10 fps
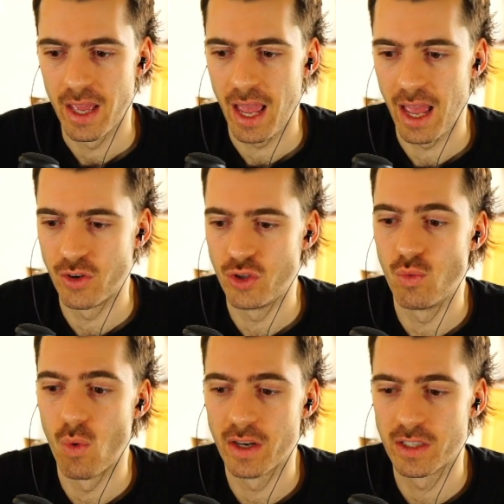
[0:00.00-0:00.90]
and you
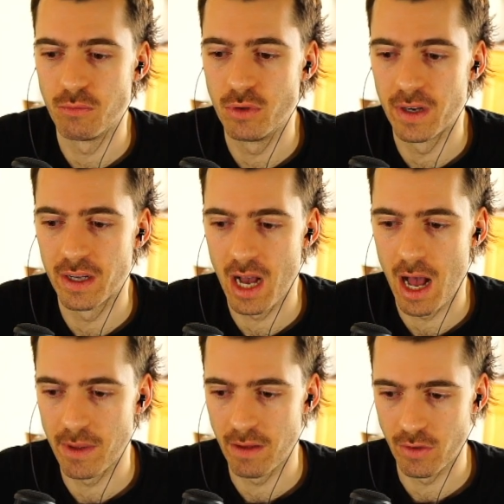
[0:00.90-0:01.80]
want to move a
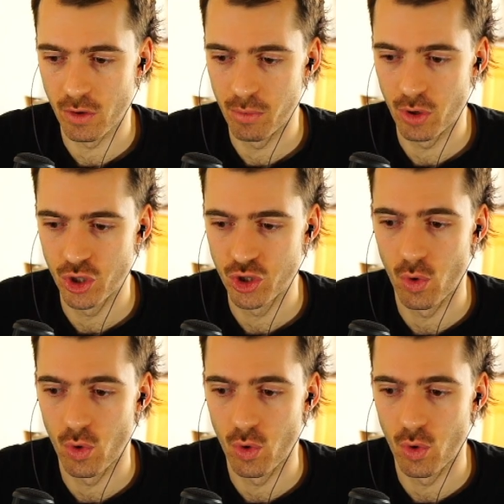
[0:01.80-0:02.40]
copy of either Push